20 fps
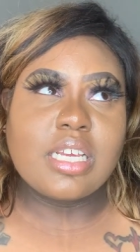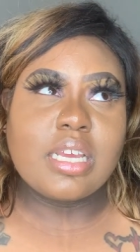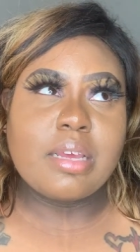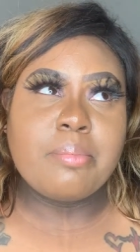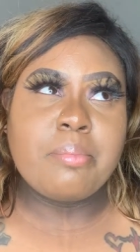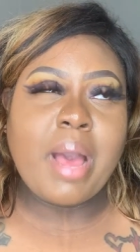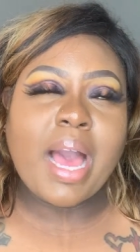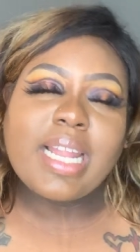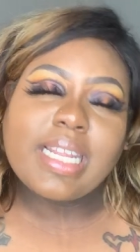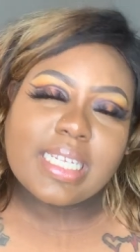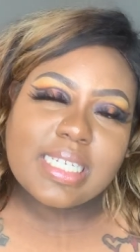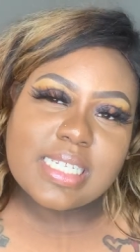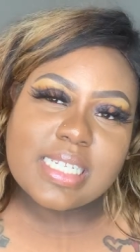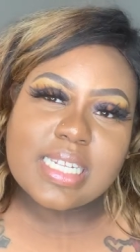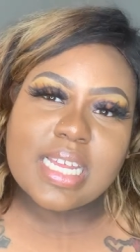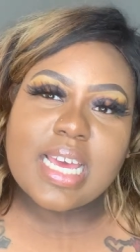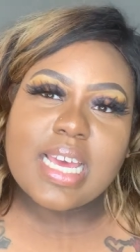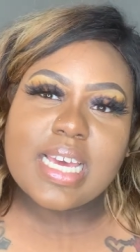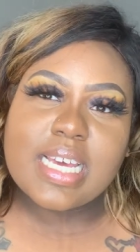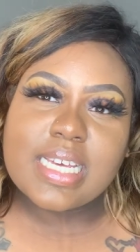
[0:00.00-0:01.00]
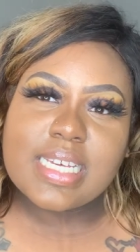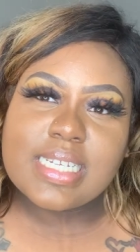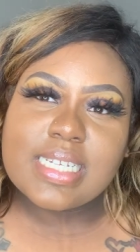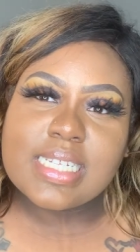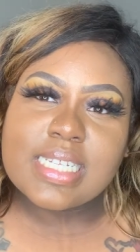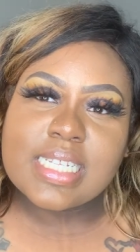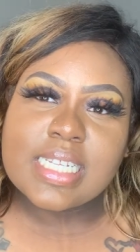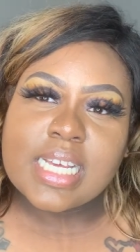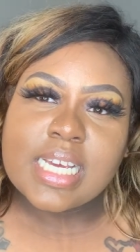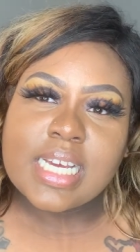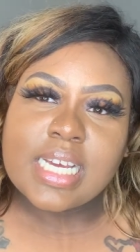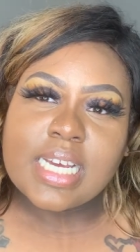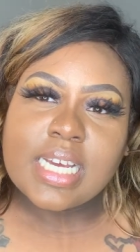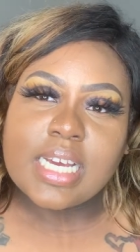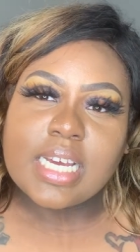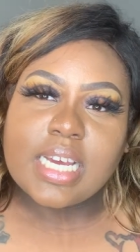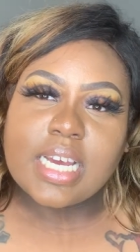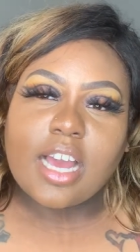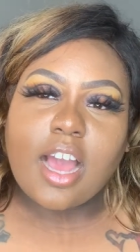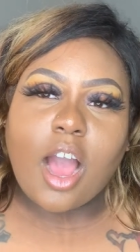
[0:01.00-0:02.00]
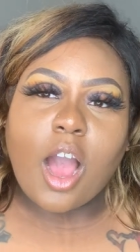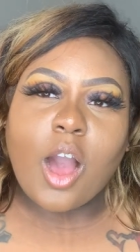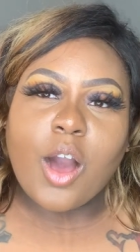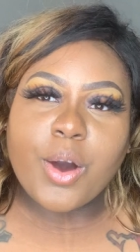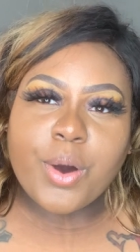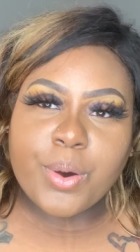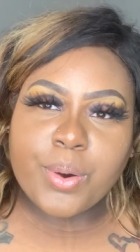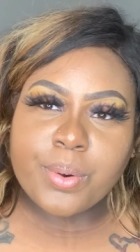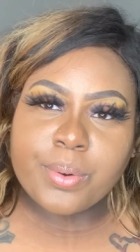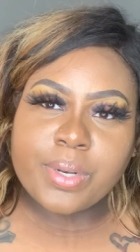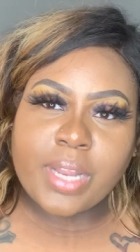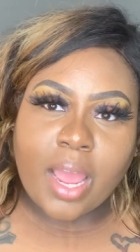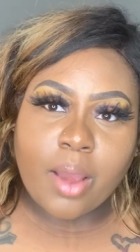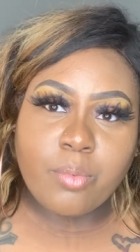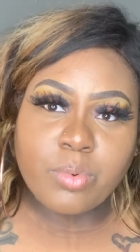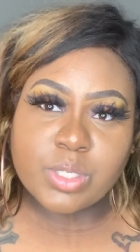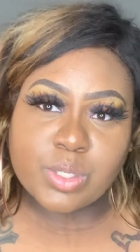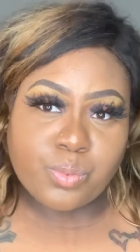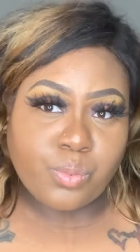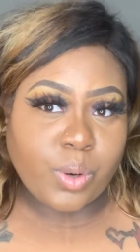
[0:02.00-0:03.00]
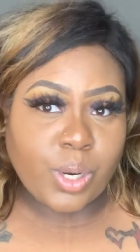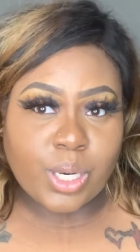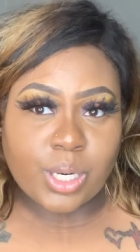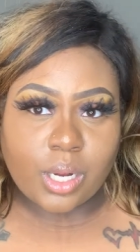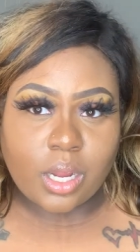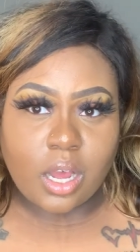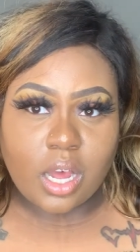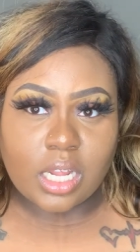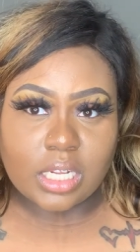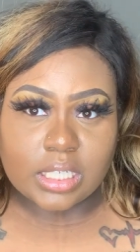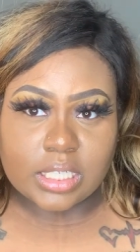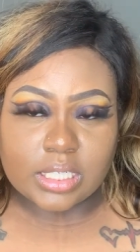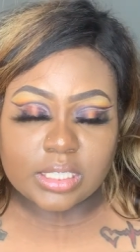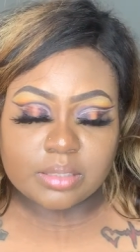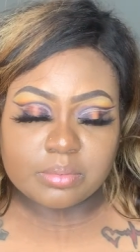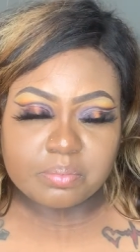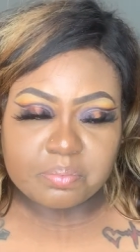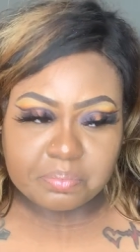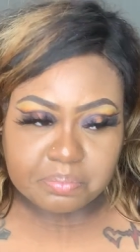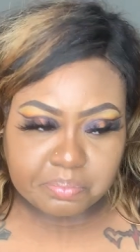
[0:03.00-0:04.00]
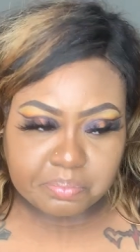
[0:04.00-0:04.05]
Molly says, oh, that was work calling.